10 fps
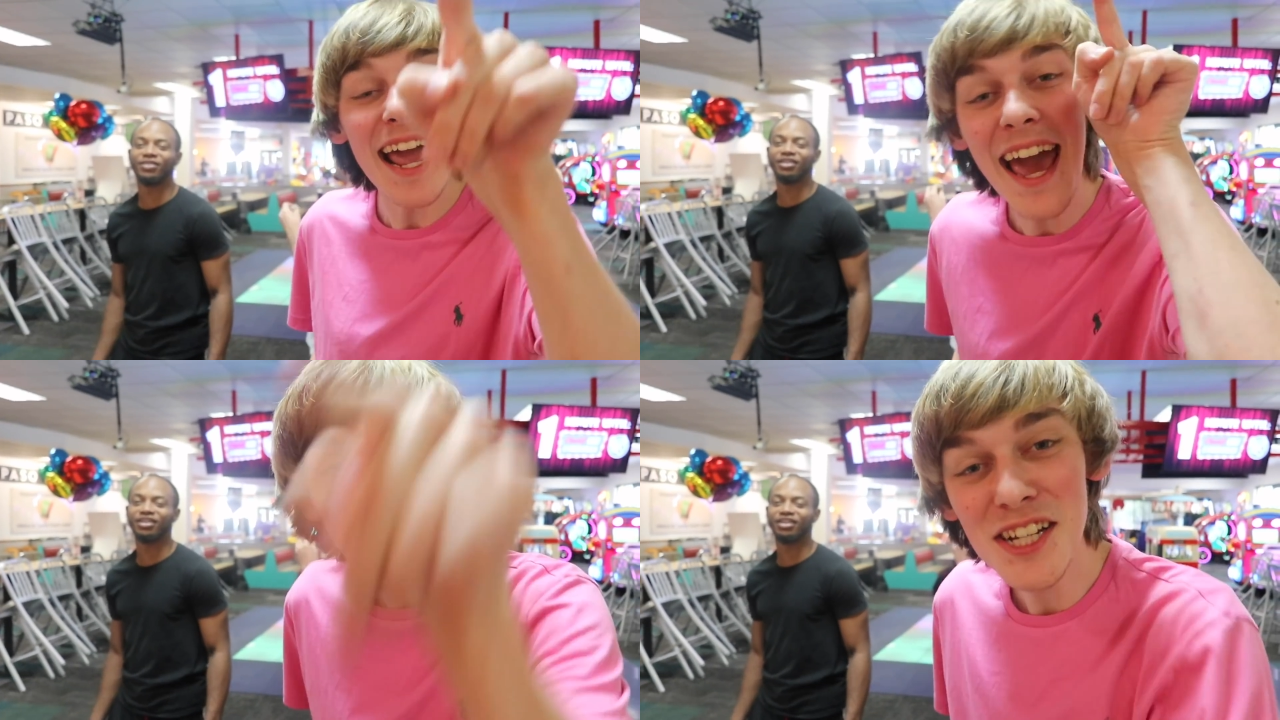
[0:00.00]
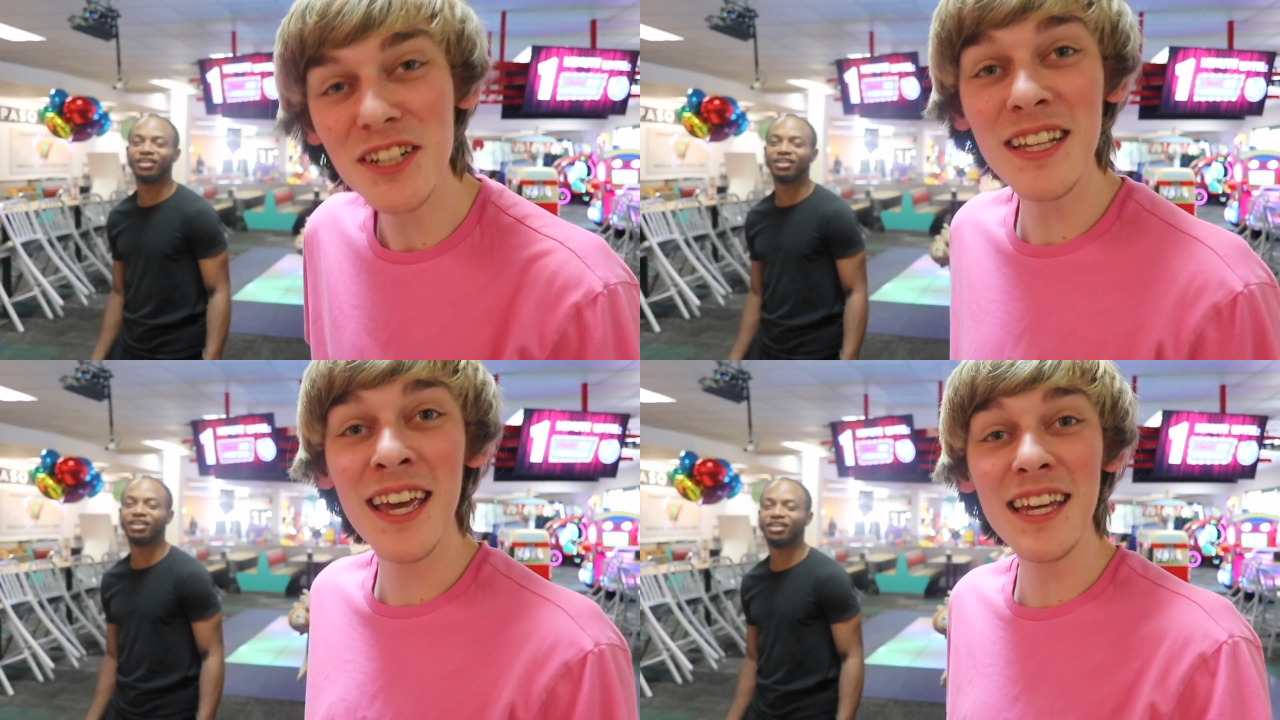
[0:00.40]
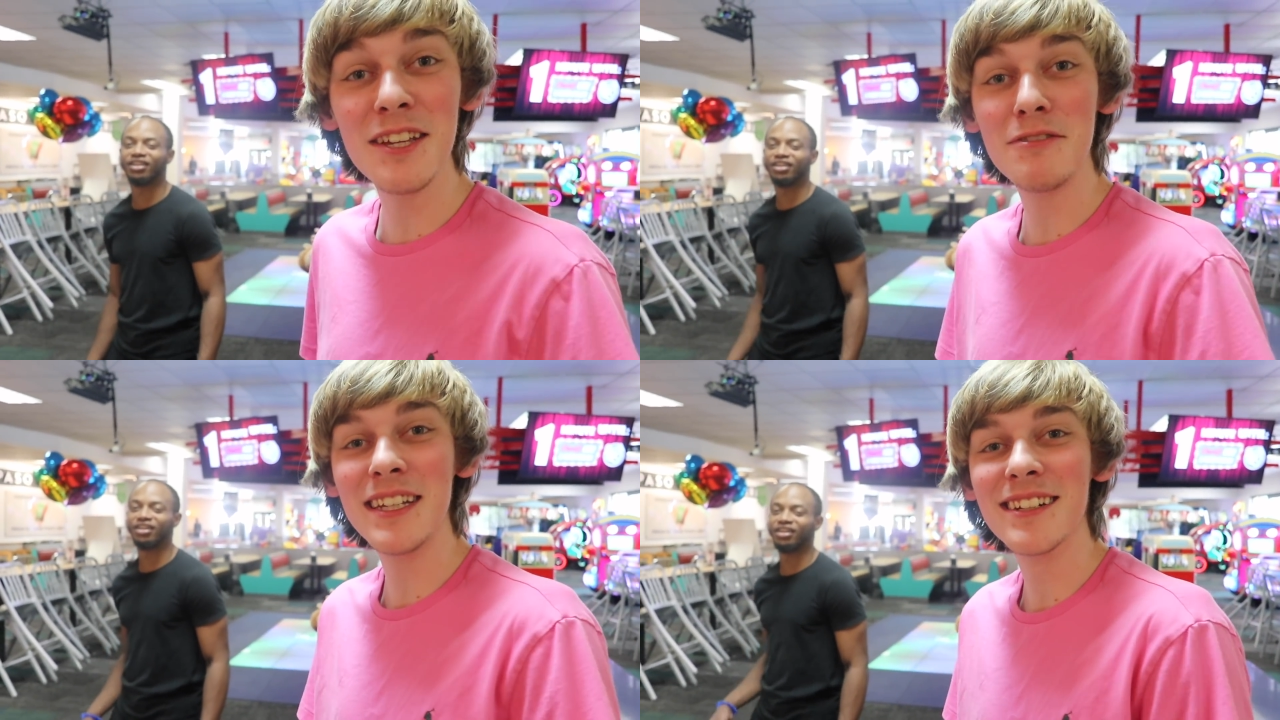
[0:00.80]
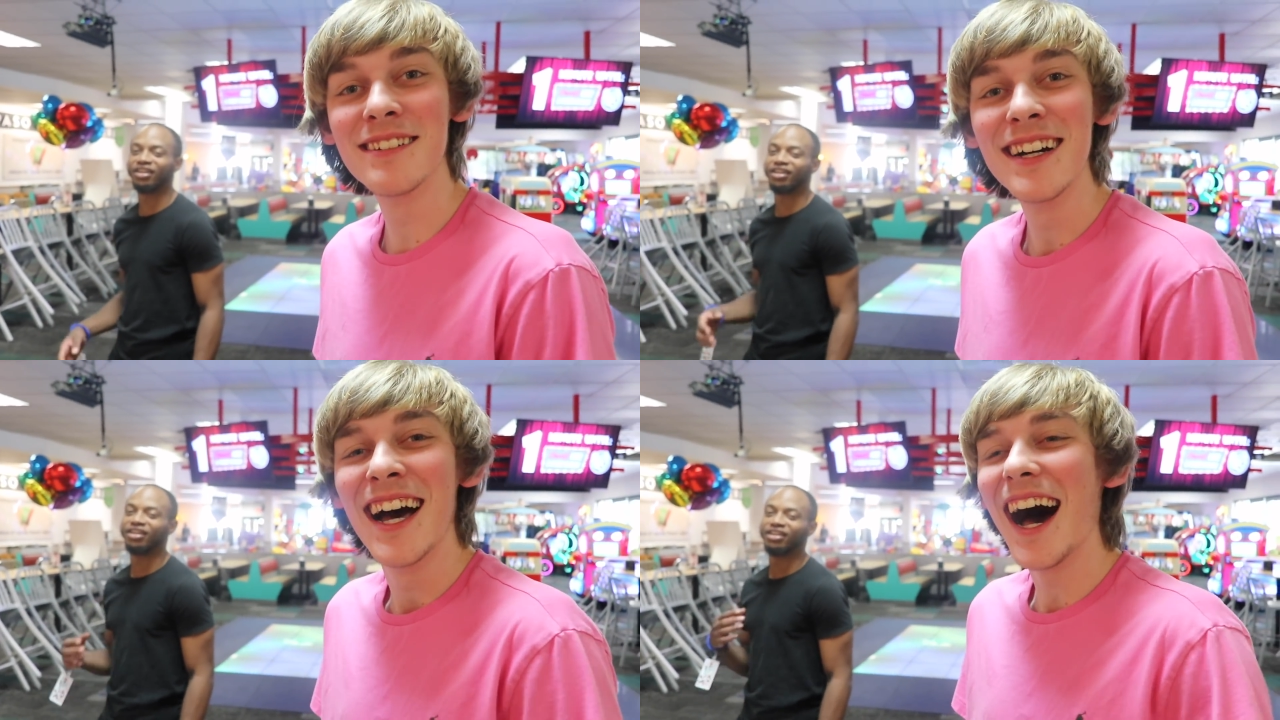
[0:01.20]
Speaker 1: I actually hate you,
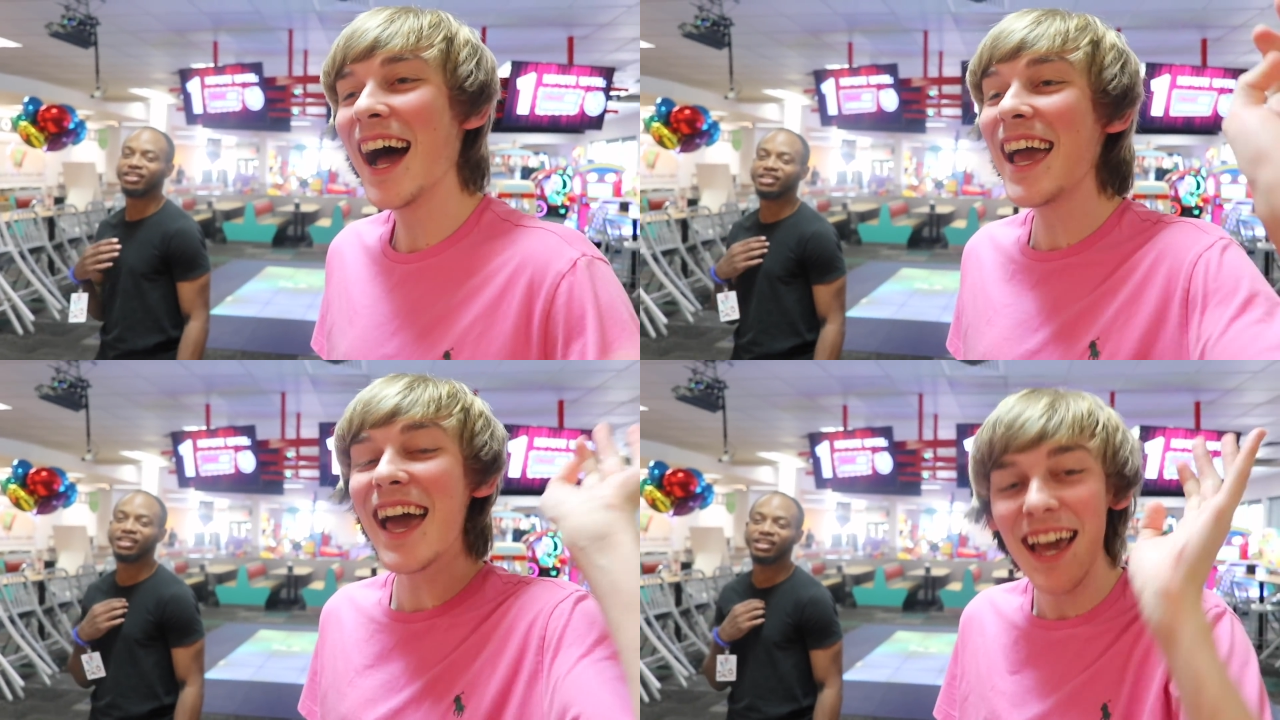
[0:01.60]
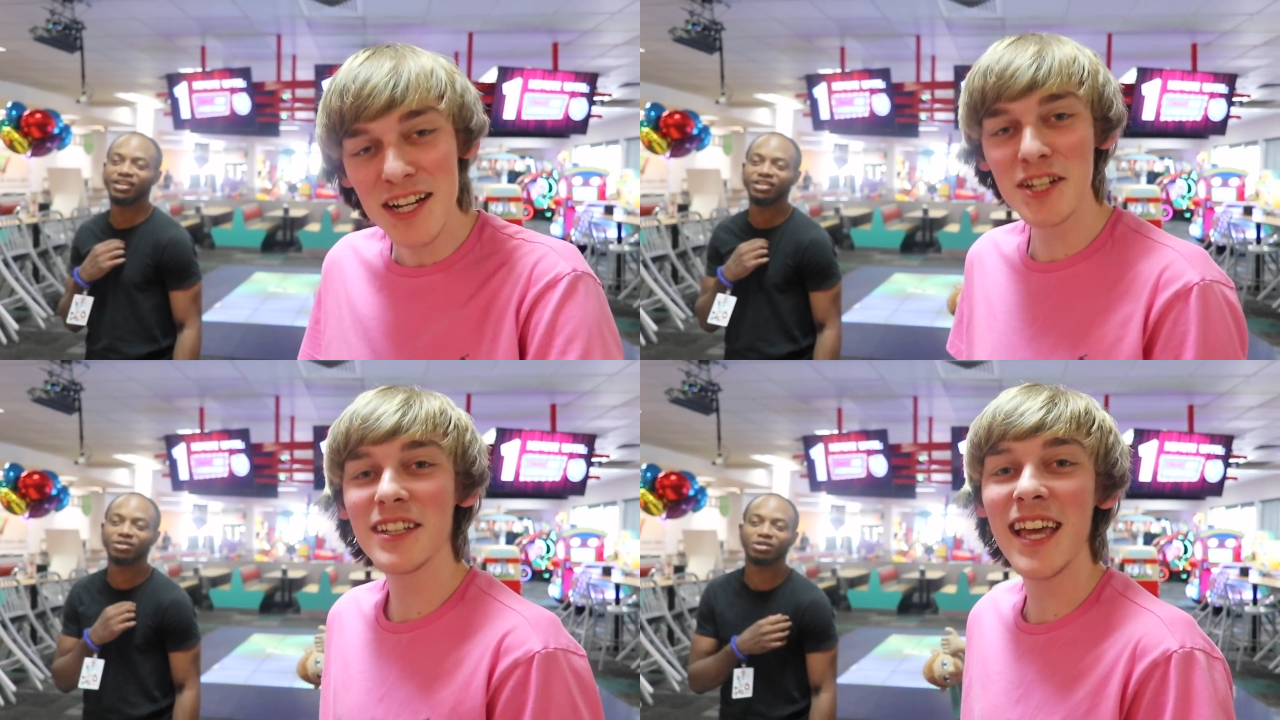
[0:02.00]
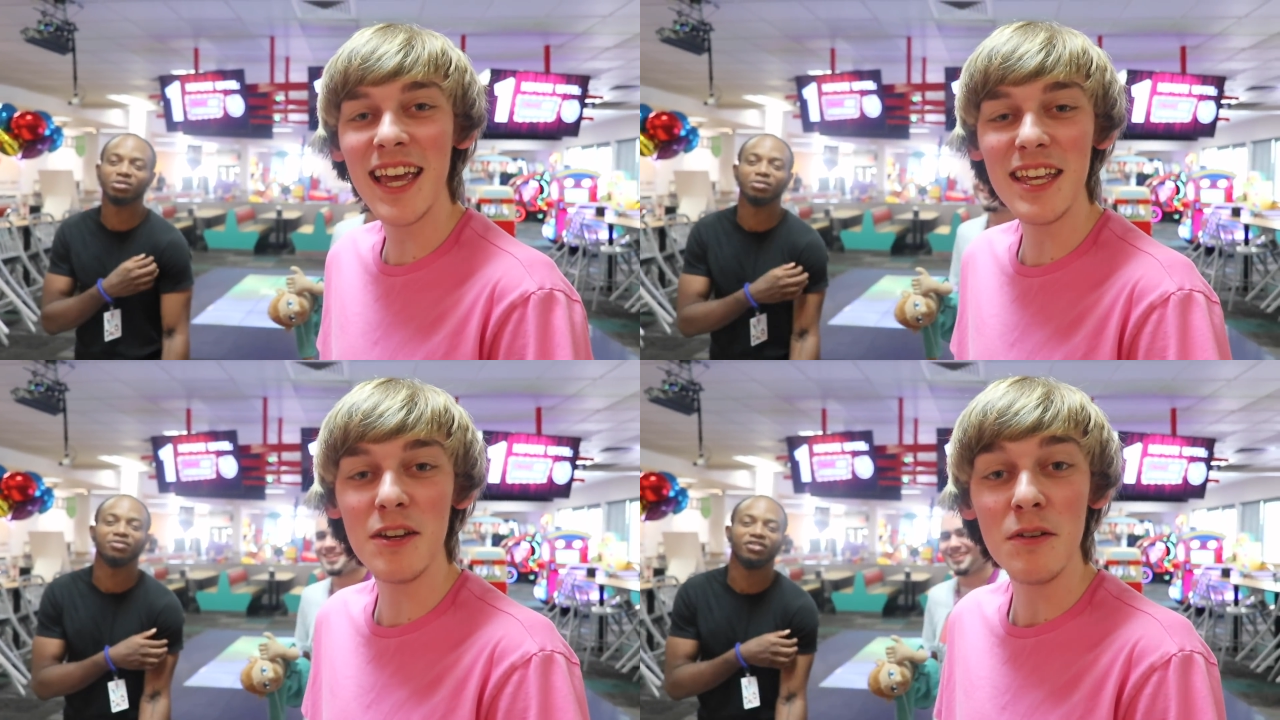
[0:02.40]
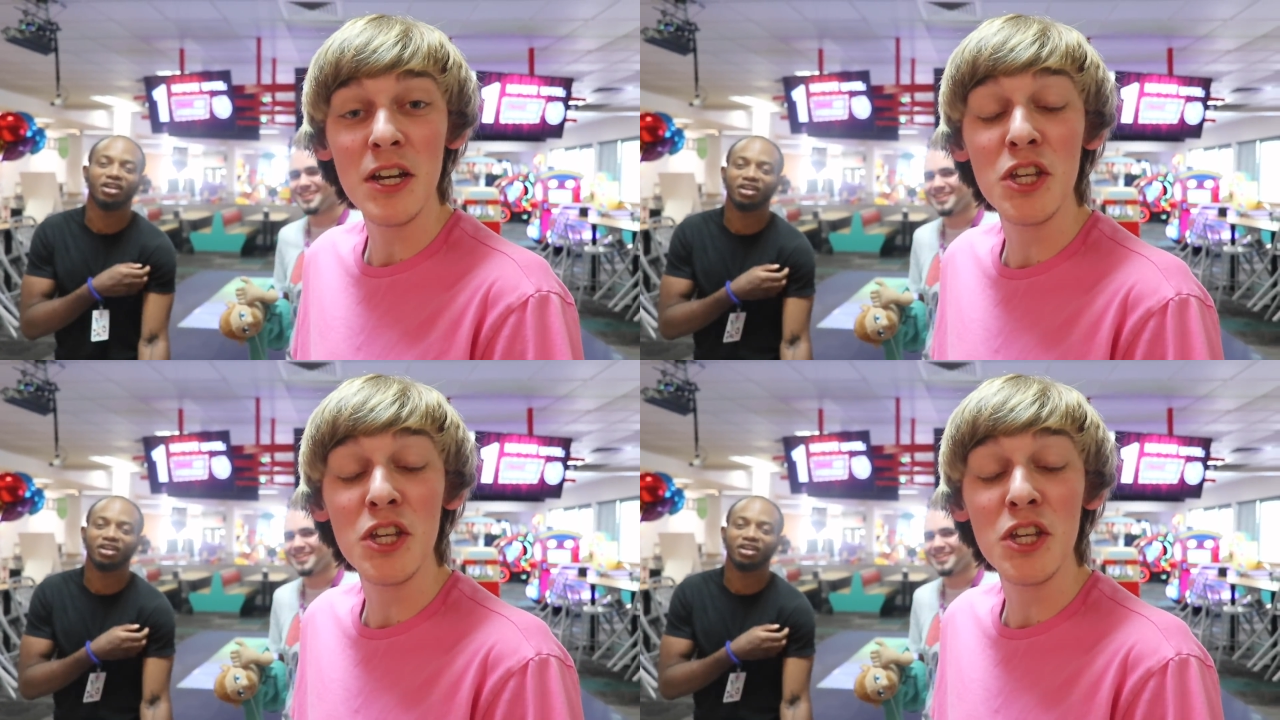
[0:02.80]
Tito. I actually hate you.